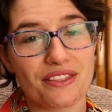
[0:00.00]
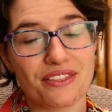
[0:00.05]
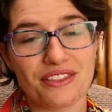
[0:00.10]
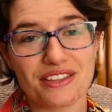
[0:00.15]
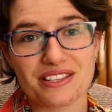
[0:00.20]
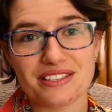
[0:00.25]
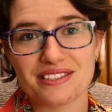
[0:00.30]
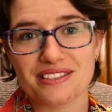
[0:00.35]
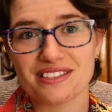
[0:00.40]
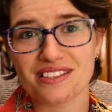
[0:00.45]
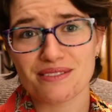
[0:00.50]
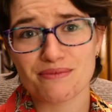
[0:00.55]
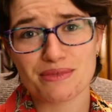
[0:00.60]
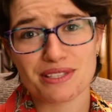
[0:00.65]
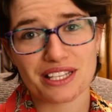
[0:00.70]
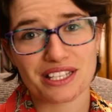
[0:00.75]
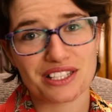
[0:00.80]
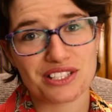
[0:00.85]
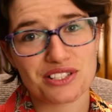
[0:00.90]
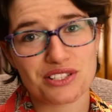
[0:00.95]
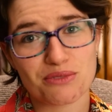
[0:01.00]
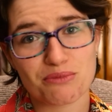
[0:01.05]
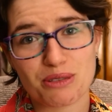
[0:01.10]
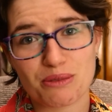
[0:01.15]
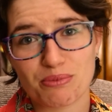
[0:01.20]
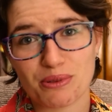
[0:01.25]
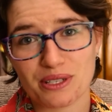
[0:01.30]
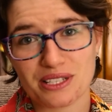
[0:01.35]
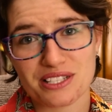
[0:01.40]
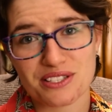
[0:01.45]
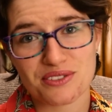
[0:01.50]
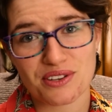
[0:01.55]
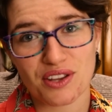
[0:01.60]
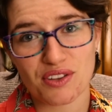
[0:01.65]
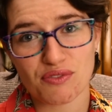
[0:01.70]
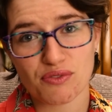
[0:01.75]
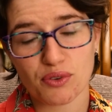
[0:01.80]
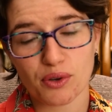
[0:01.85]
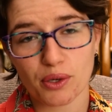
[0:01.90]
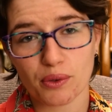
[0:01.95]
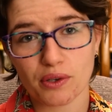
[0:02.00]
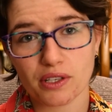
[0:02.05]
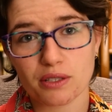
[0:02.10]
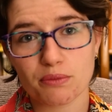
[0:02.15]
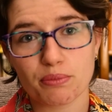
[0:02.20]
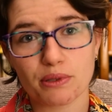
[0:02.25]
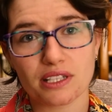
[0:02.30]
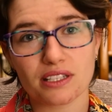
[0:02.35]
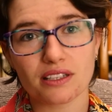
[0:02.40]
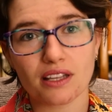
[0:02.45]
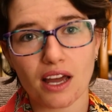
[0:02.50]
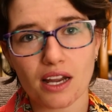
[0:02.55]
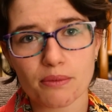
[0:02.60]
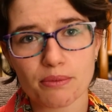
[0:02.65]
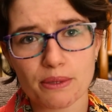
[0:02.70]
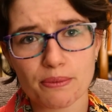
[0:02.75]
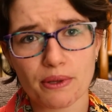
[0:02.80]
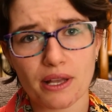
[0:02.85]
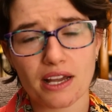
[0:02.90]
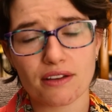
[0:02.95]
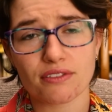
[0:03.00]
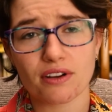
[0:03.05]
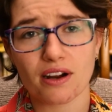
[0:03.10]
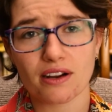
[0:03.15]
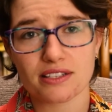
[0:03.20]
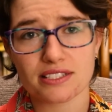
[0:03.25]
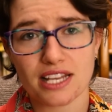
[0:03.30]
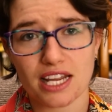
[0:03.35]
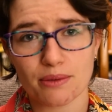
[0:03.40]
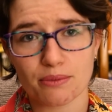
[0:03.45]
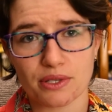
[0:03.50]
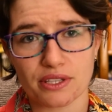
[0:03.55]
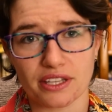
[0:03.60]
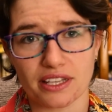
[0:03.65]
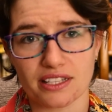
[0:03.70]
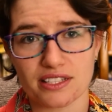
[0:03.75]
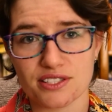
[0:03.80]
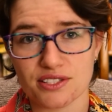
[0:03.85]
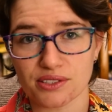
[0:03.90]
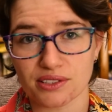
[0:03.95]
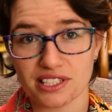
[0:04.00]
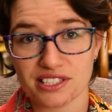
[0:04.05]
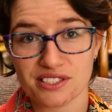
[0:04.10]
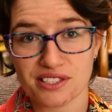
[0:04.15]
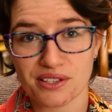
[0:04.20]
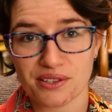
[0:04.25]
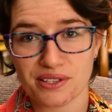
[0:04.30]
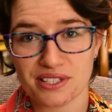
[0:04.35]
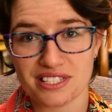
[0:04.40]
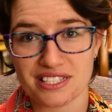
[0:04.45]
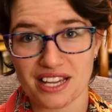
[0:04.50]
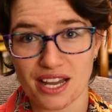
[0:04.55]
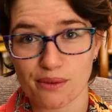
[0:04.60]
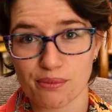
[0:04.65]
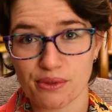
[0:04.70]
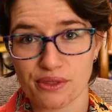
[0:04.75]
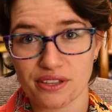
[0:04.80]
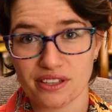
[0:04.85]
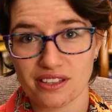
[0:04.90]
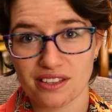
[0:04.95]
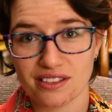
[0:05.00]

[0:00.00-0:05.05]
This seems like it should be pretty straightforward, but a lot of people have a hard time with it, so let's go in depth.